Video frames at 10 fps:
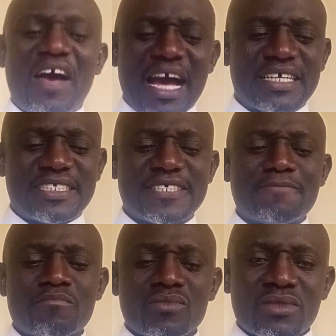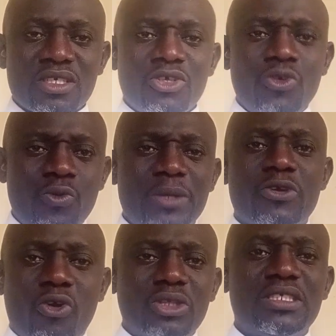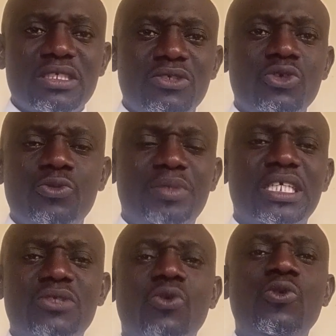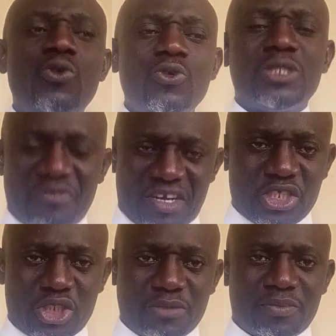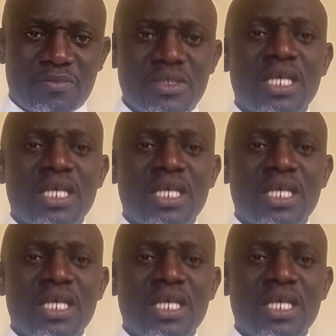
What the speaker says: fact, you begin to lose friendship.